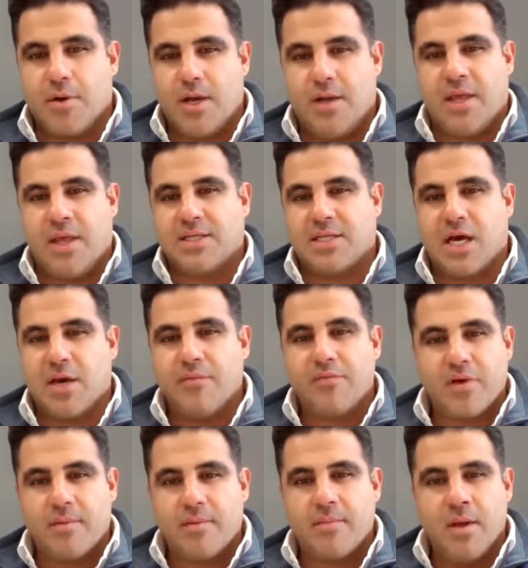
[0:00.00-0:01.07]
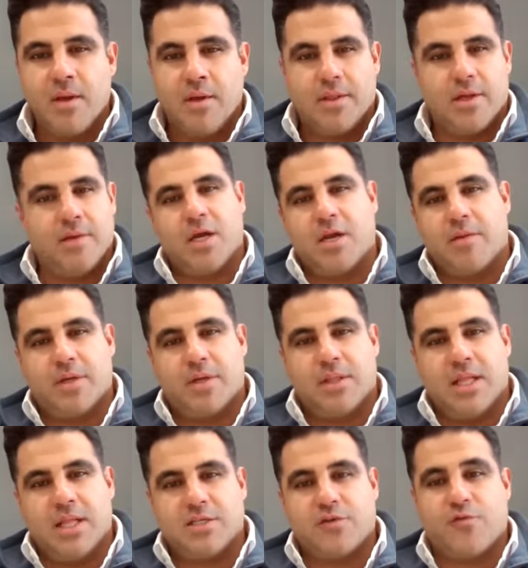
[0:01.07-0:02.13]
In that time frame, there might have been
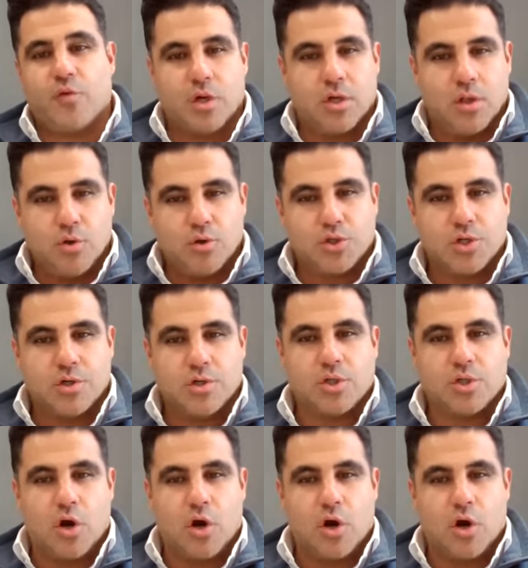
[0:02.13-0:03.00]
less foreclosures,